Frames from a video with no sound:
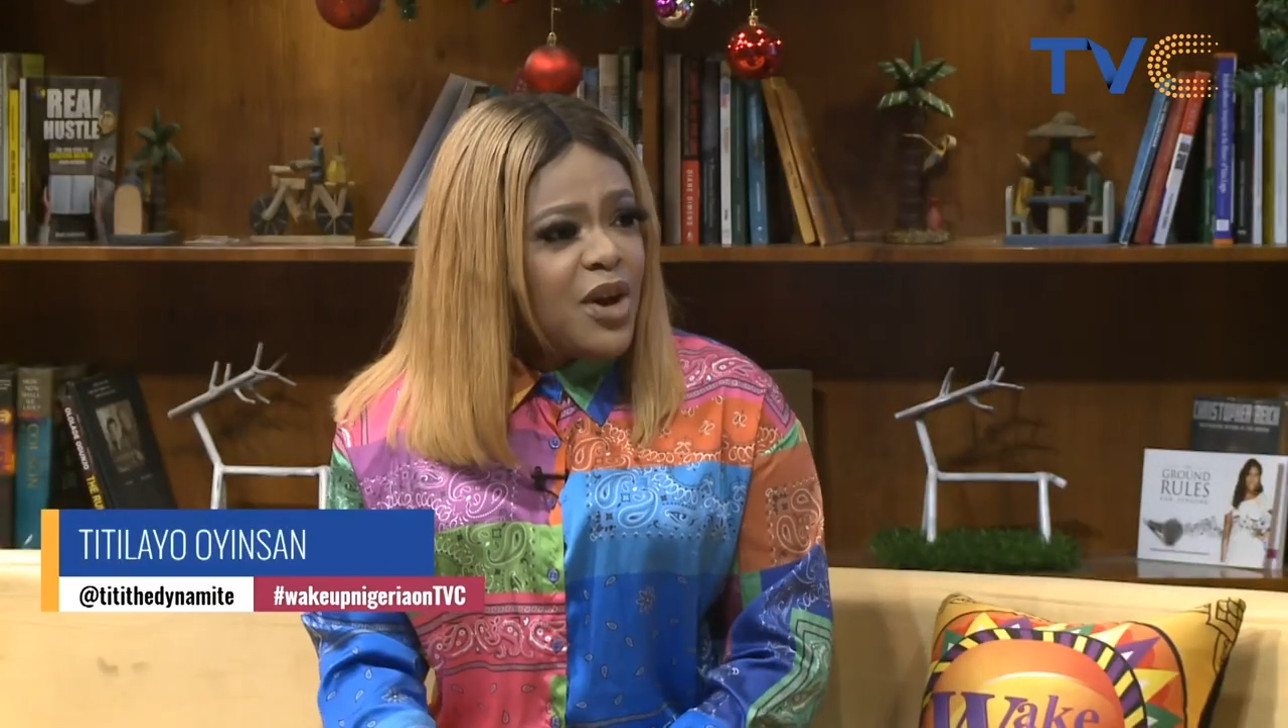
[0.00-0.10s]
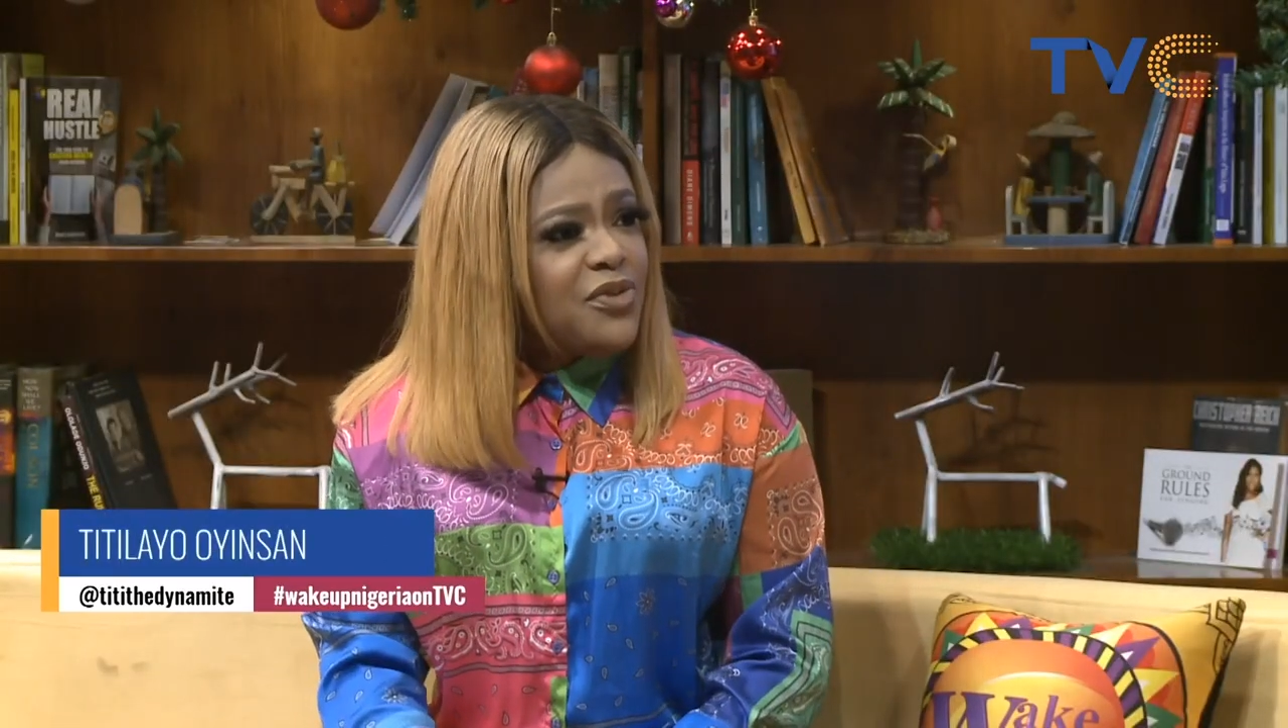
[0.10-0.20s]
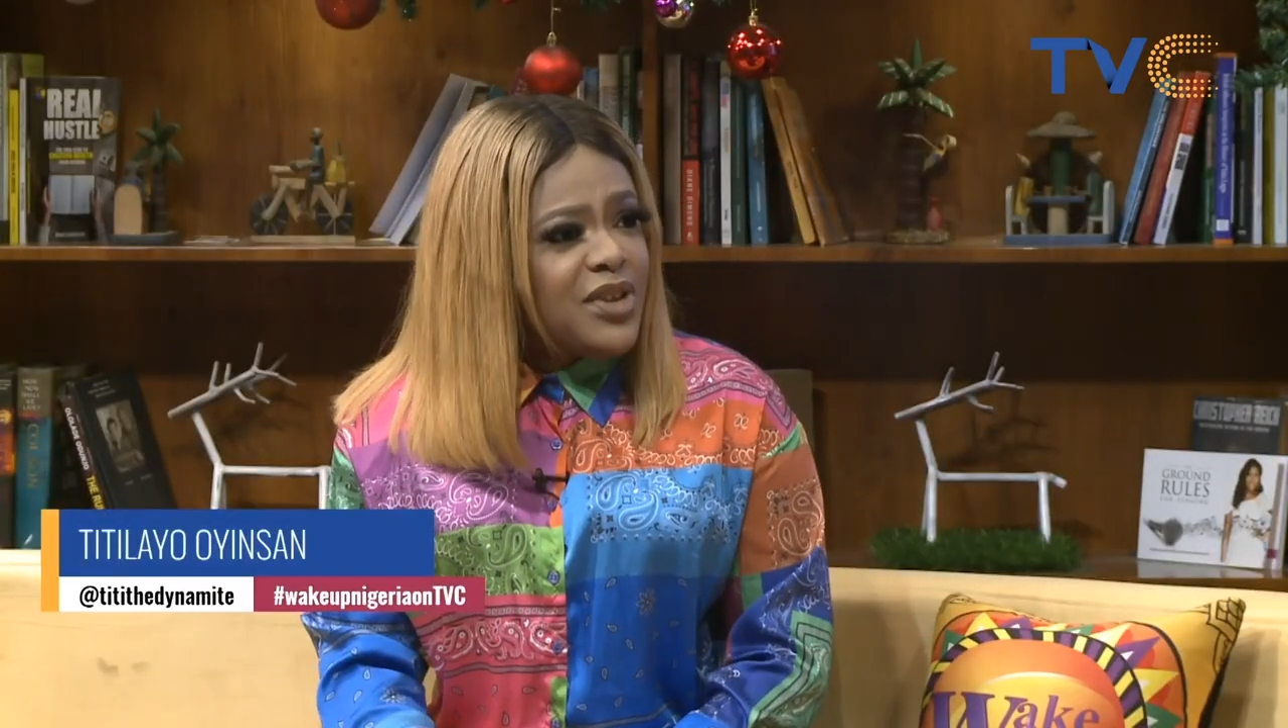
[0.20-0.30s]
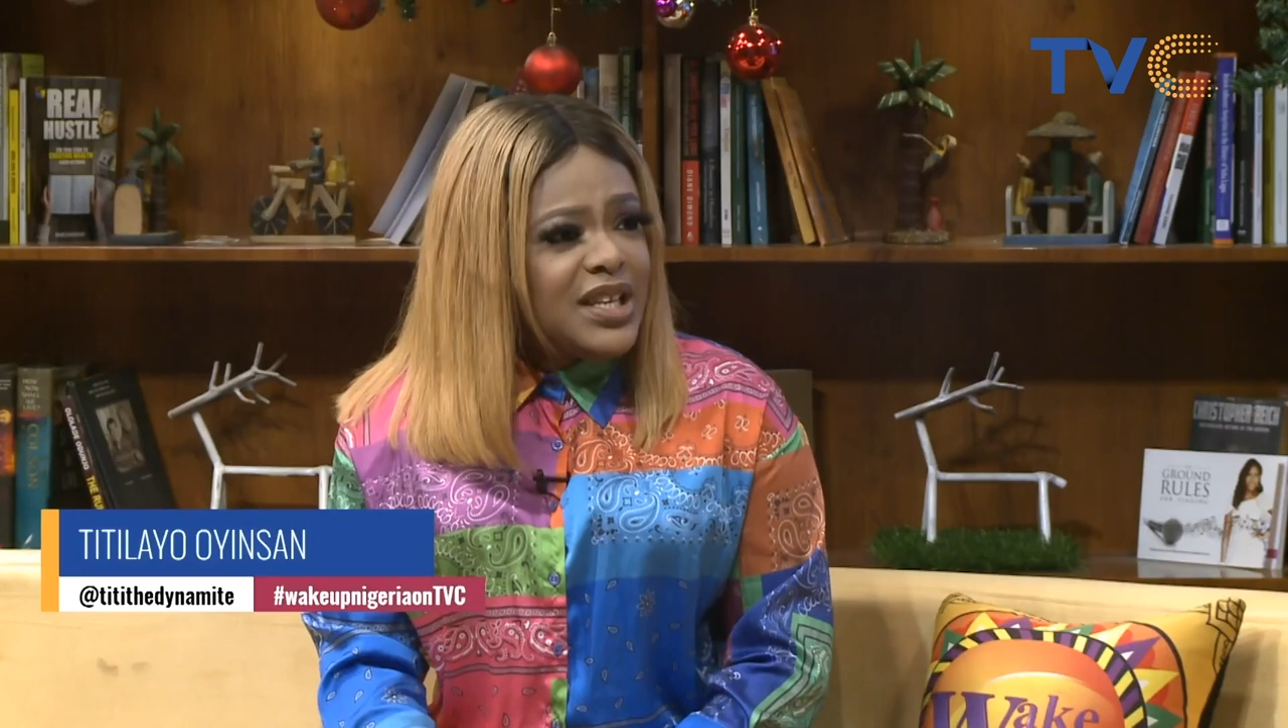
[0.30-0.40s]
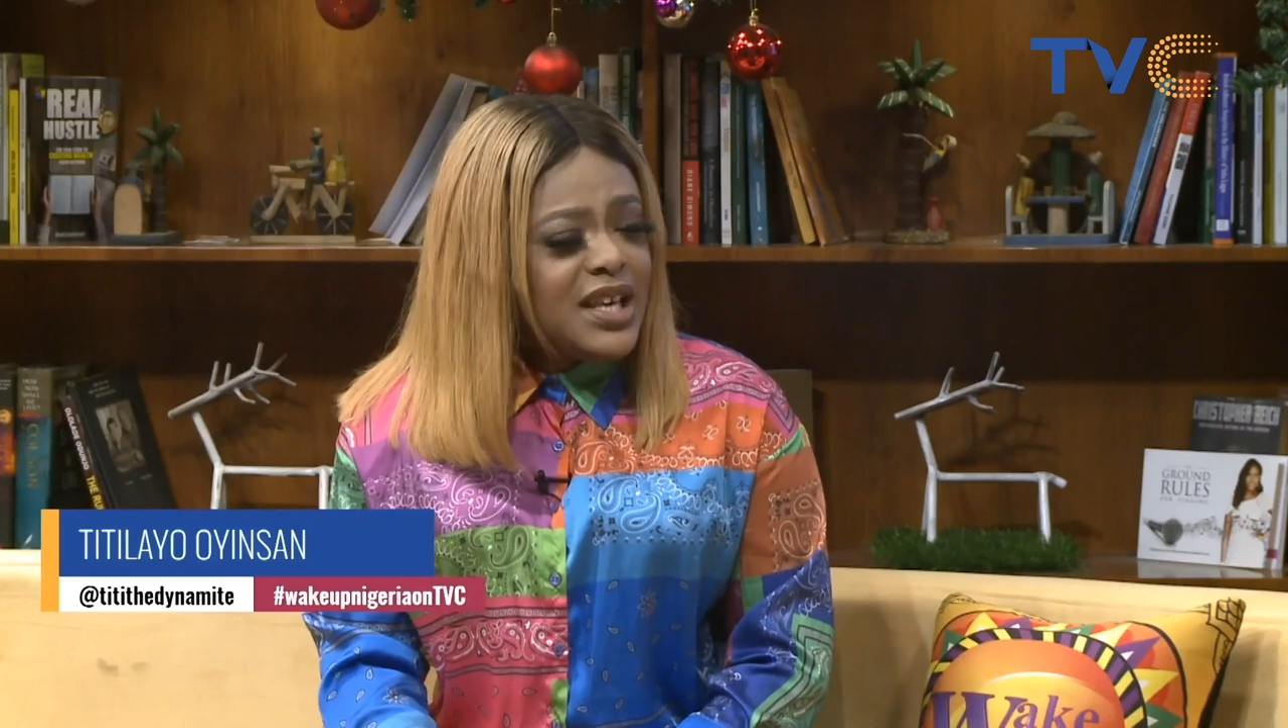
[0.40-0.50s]

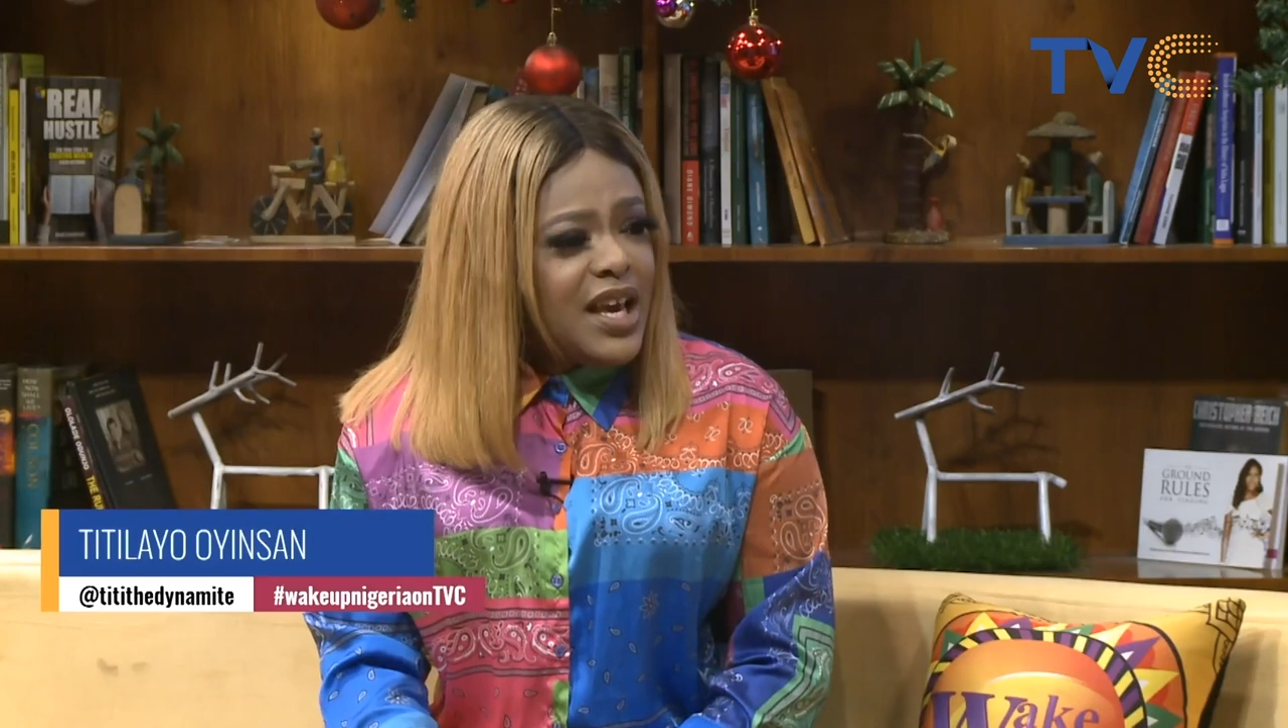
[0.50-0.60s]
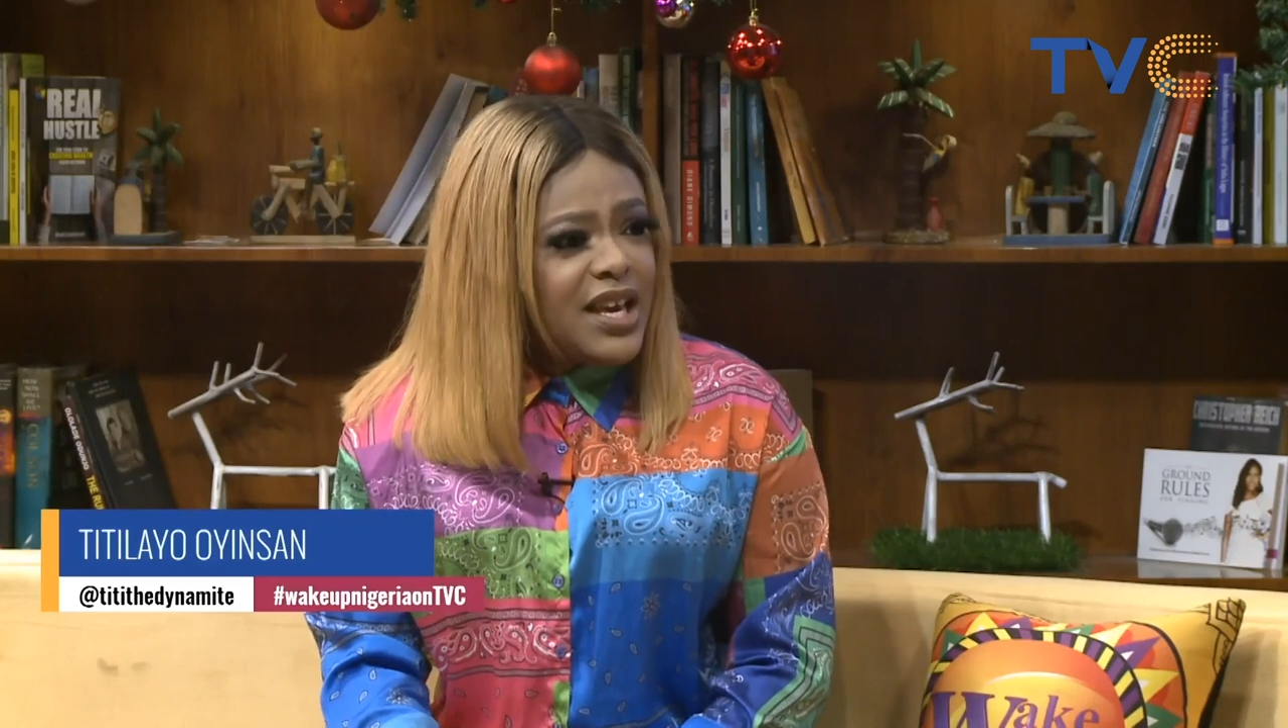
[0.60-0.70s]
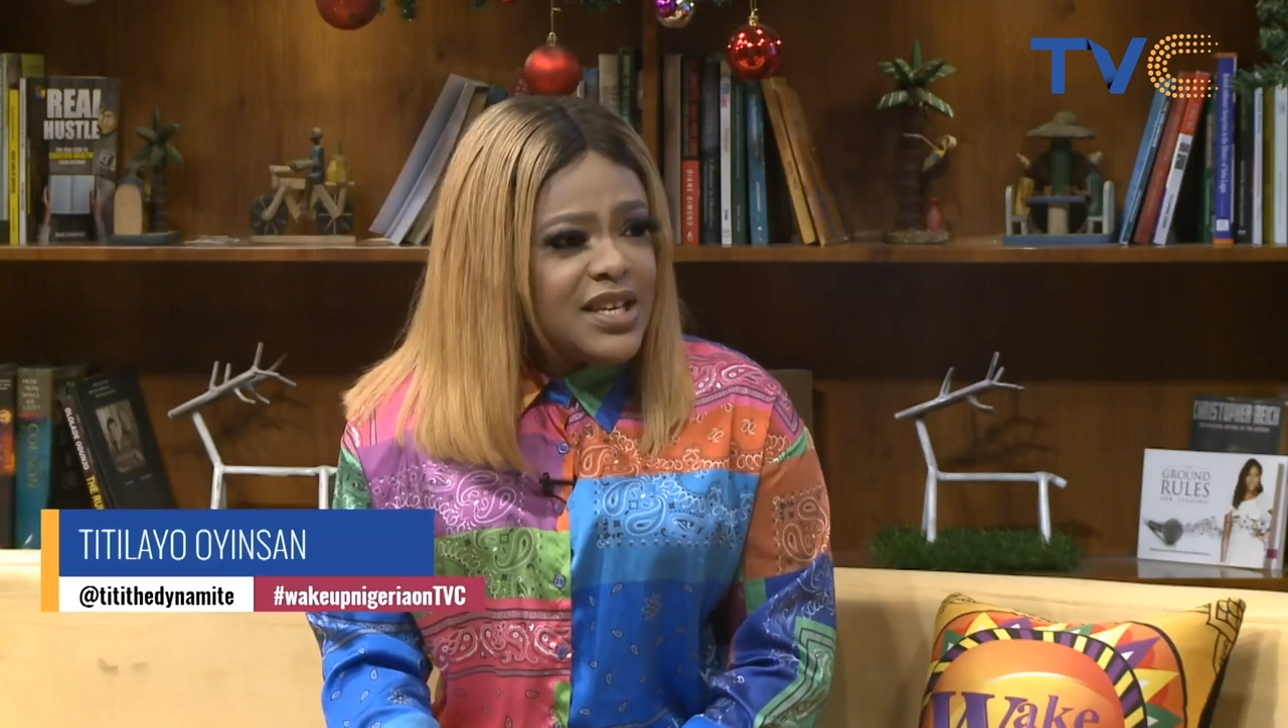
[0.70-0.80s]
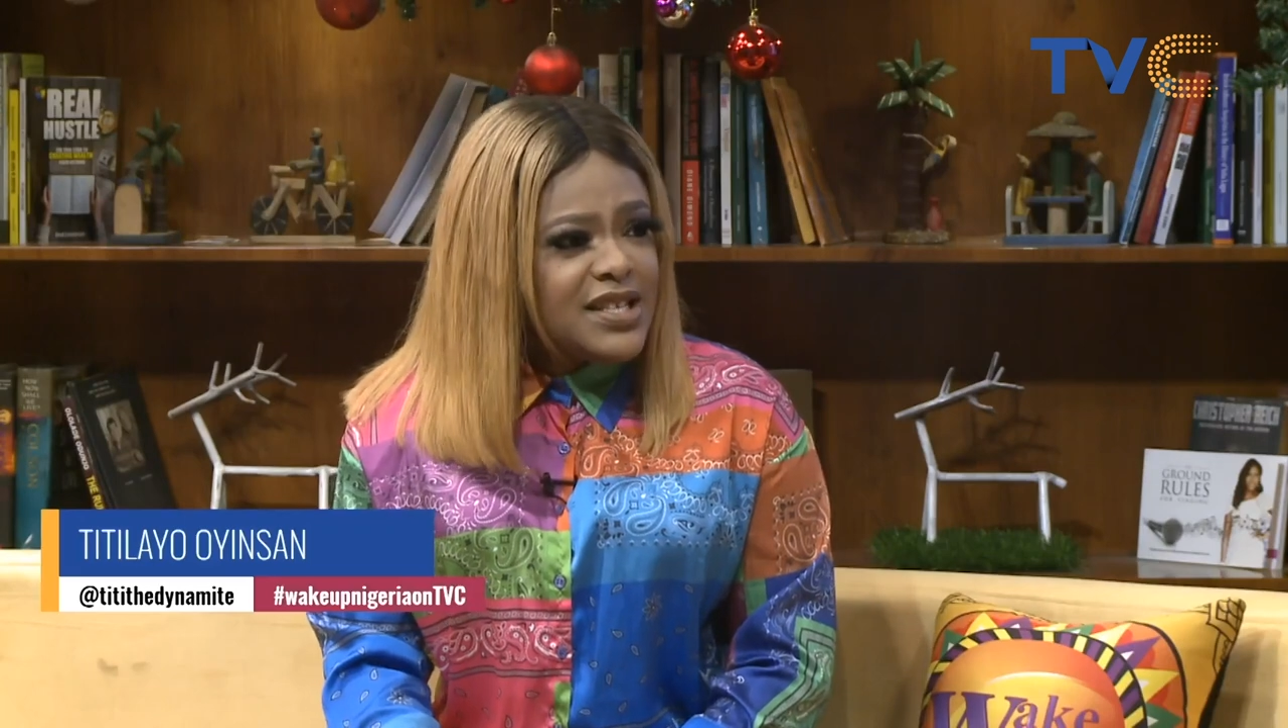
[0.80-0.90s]
velvet cake